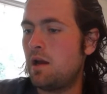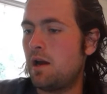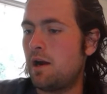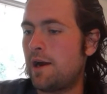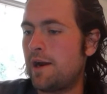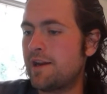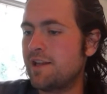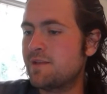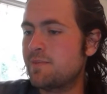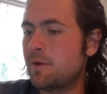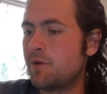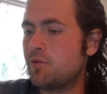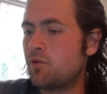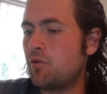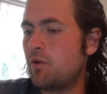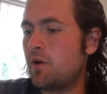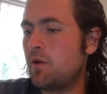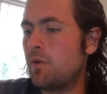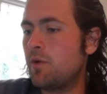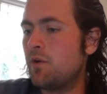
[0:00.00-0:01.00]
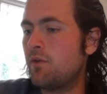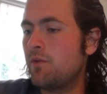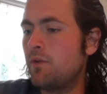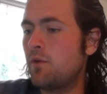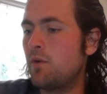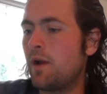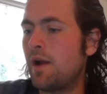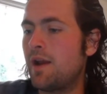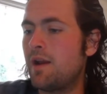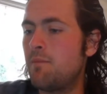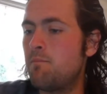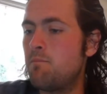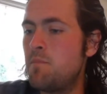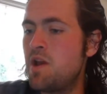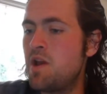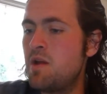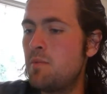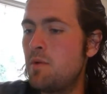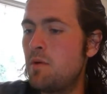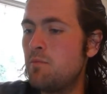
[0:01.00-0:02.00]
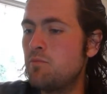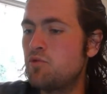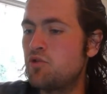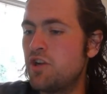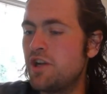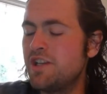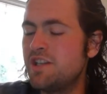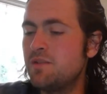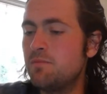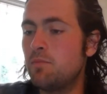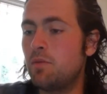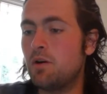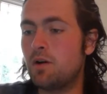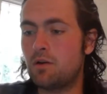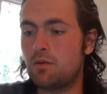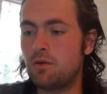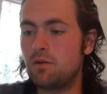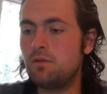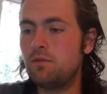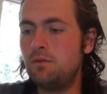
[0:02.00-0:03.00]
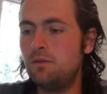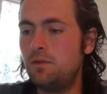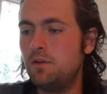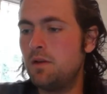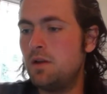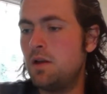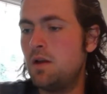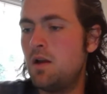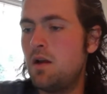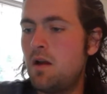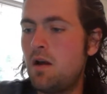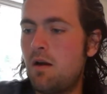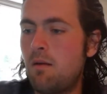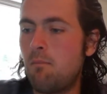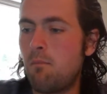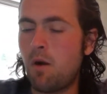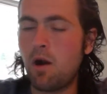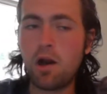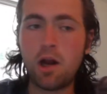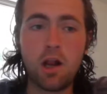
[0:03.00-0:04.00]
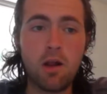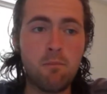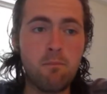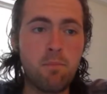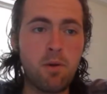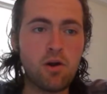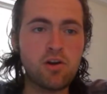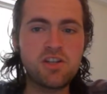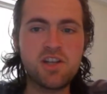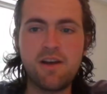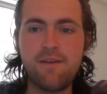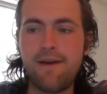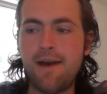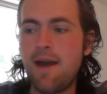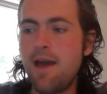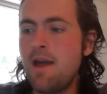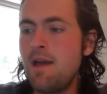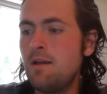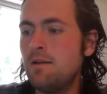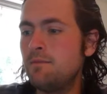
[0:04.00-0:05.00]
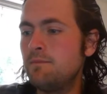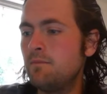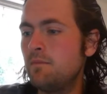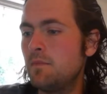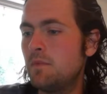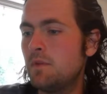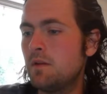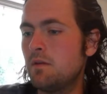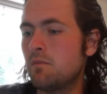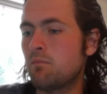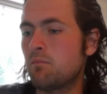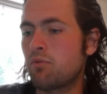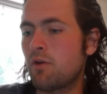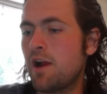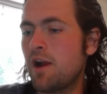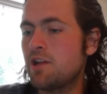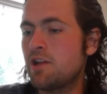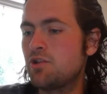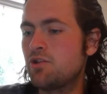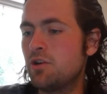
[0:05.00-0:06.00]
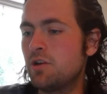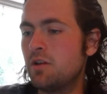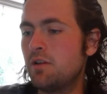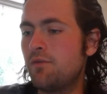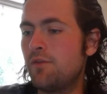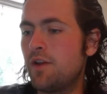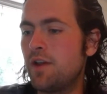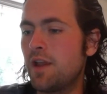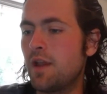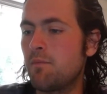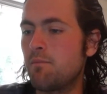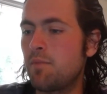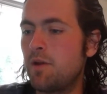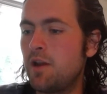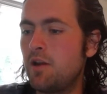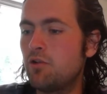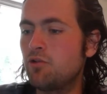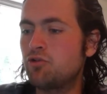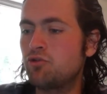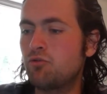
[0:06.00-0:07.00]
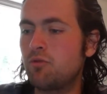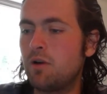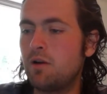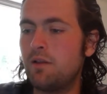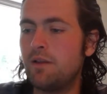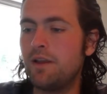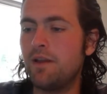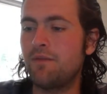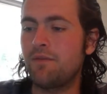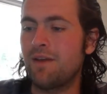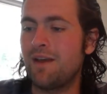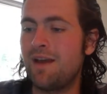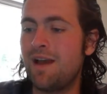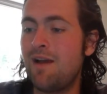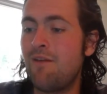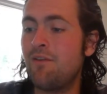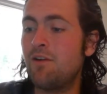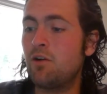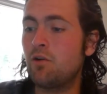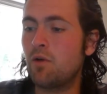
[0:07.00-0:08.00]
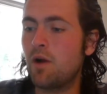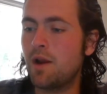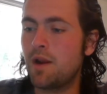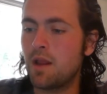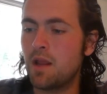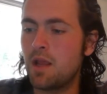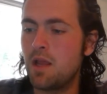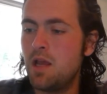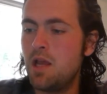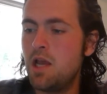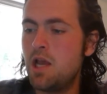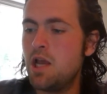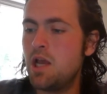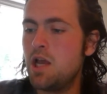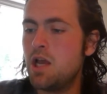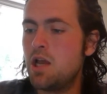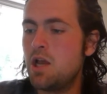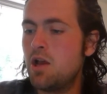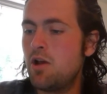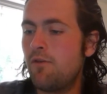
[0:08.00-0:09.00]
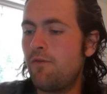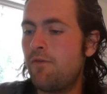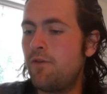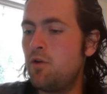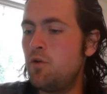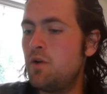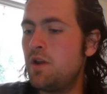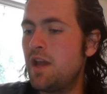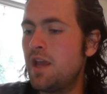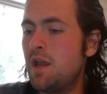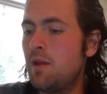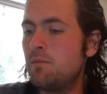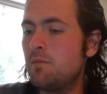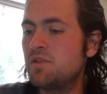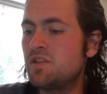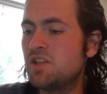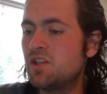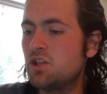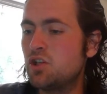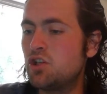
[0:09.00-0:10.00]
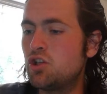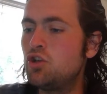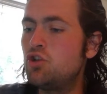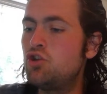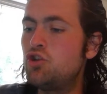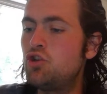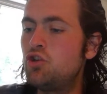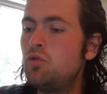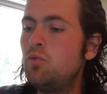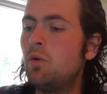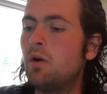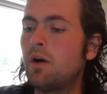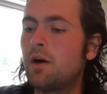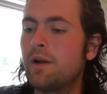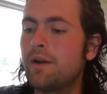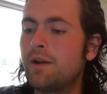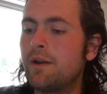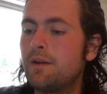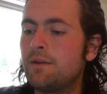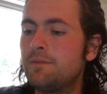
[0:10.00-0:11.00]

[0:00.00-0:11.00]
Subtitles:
I'd expect Toronto to interview at a minimum Jason Botterill, Marc Bergevin, Brad Treliving, and Peter Chiarelli if they haven't already. Few names to chew on.